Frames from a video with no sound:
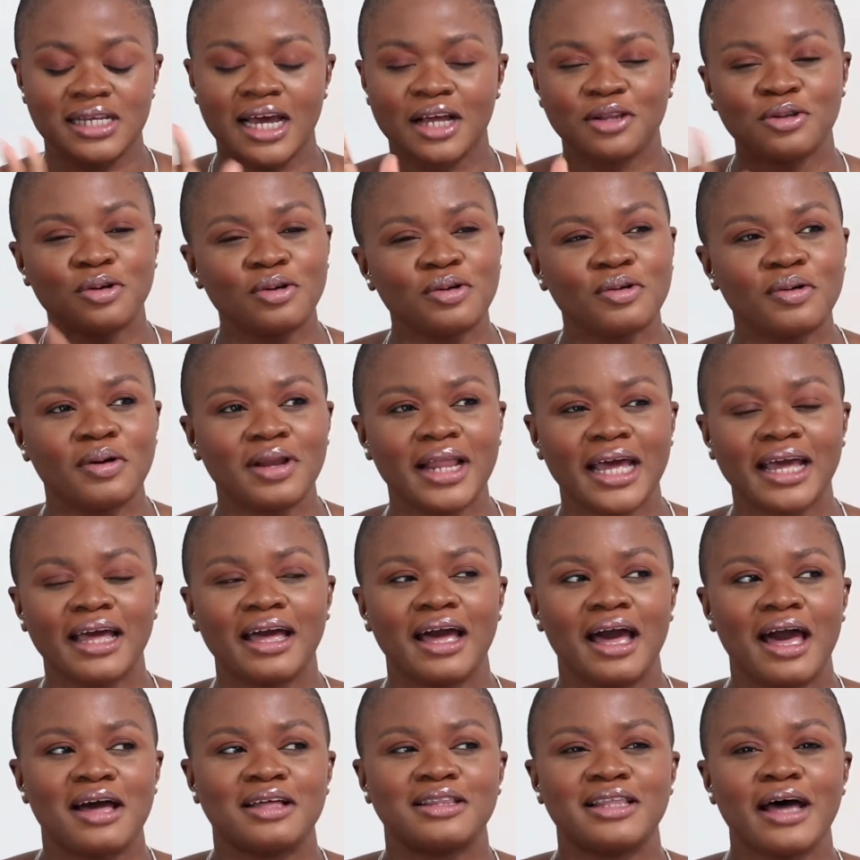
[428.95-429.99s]
I know, like,
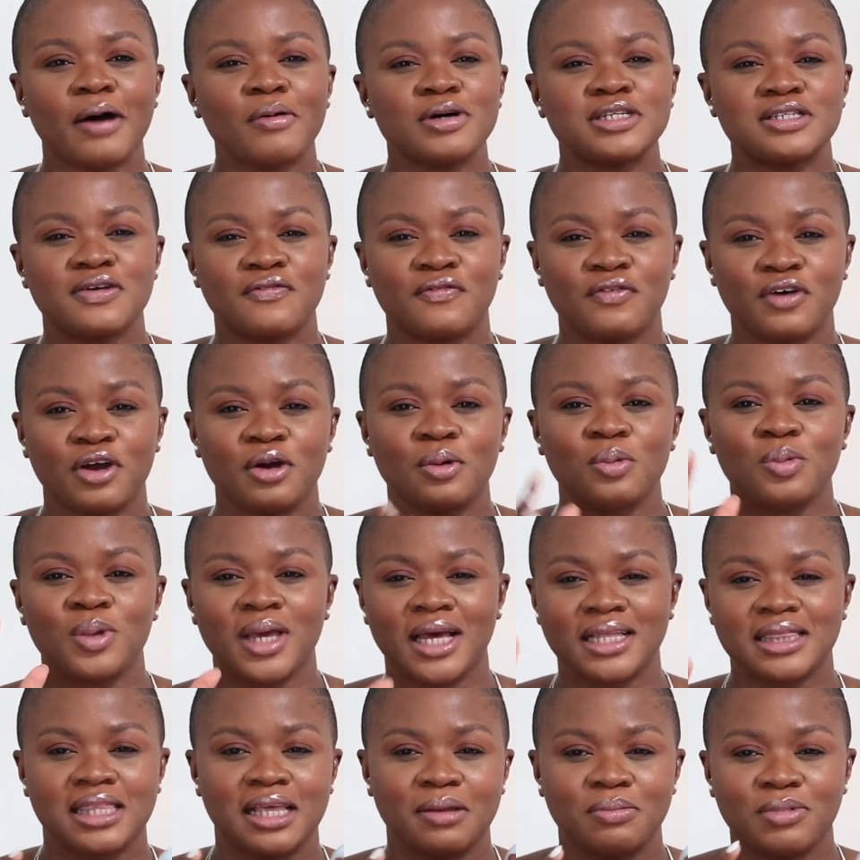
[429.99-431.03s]
that was a very
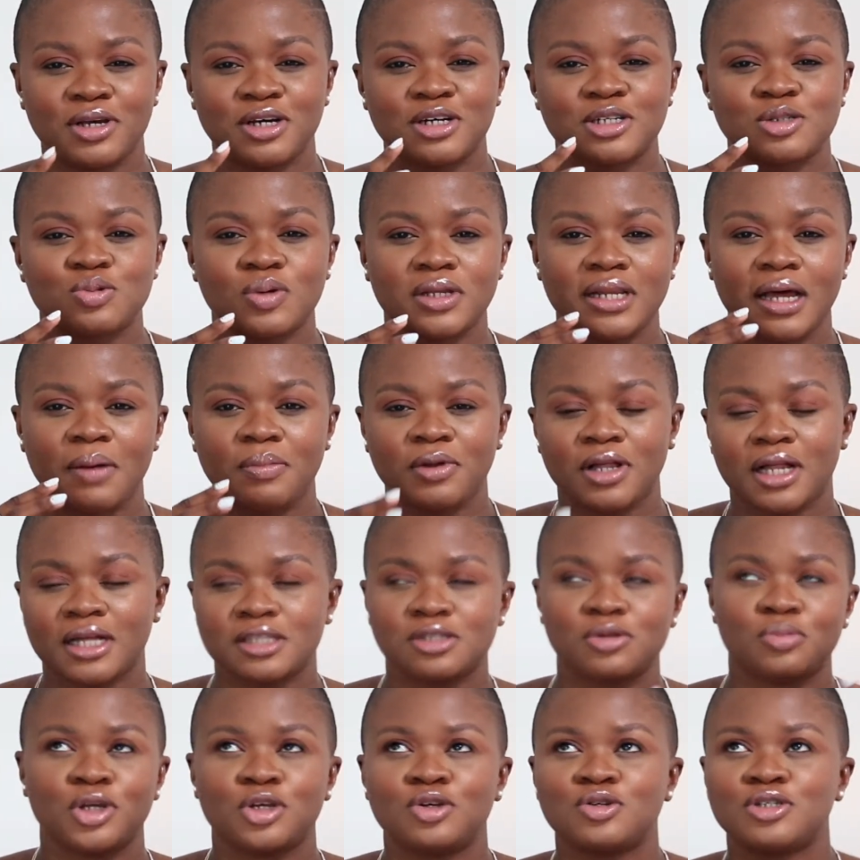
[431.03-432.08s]
weird thing because when Abiola
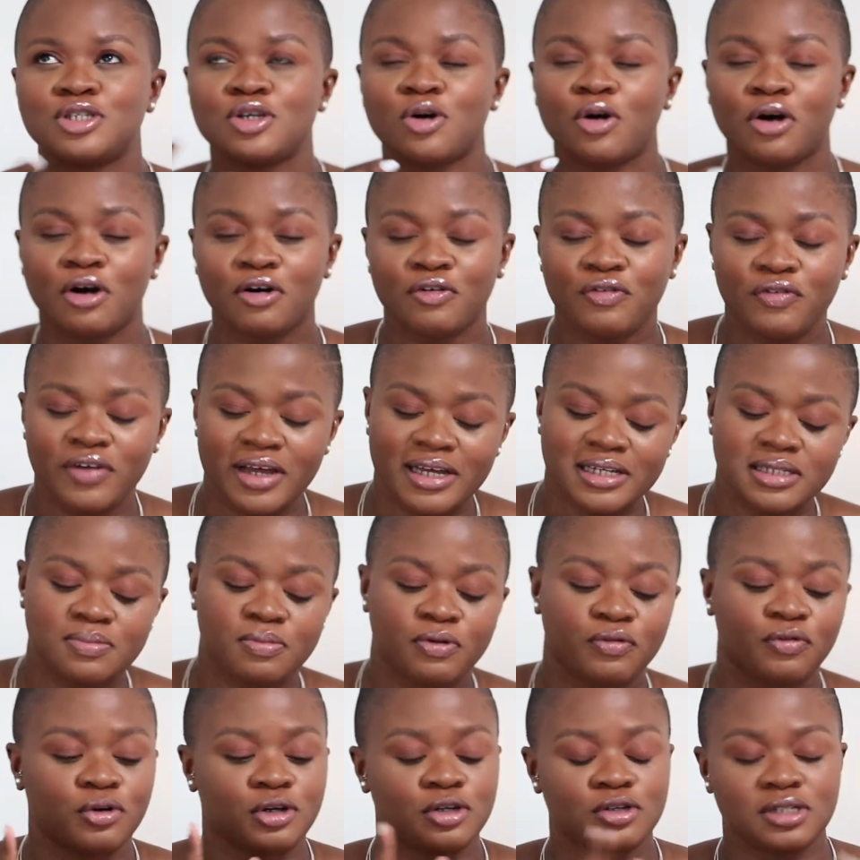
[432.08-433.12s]
told me use the oil first
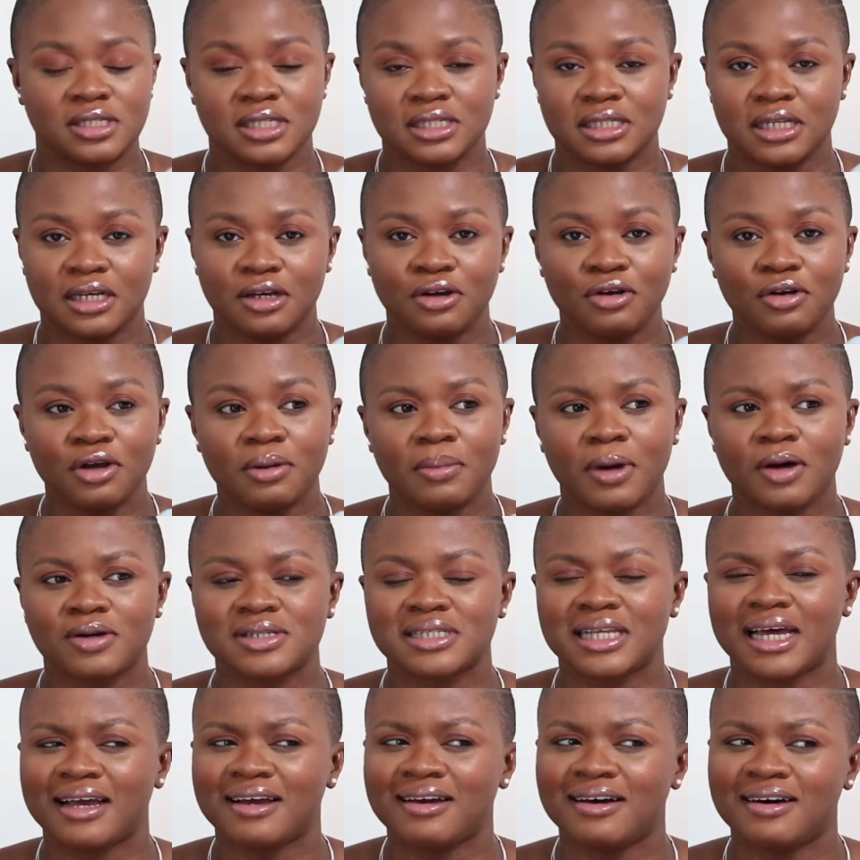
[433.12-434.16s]
before using the cream, I was
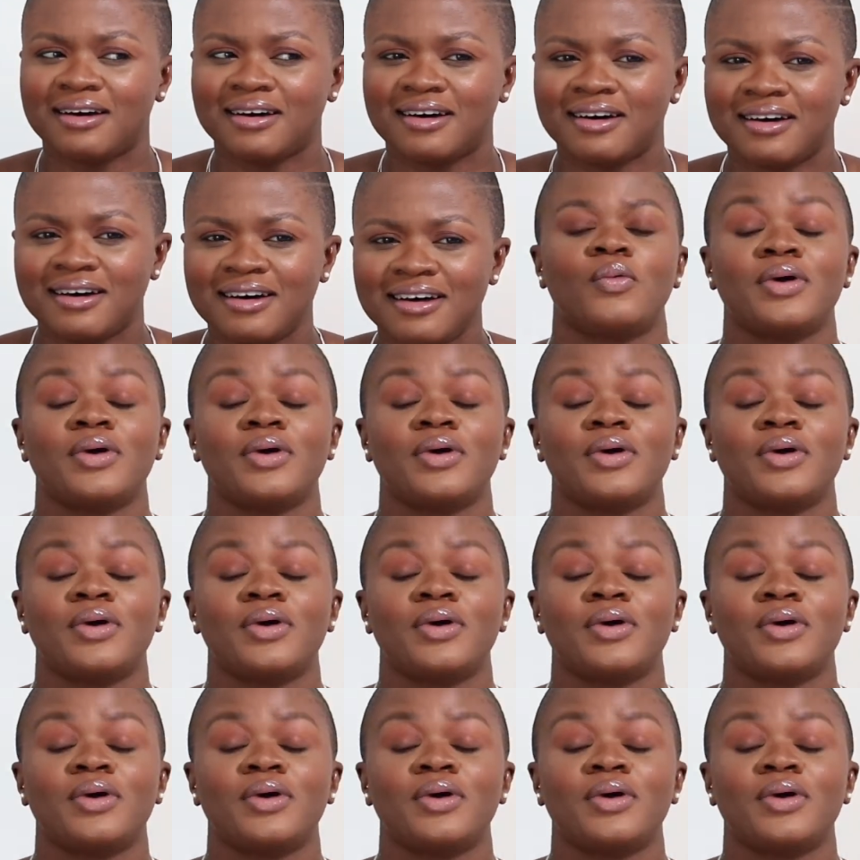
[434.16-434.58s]
like, huh?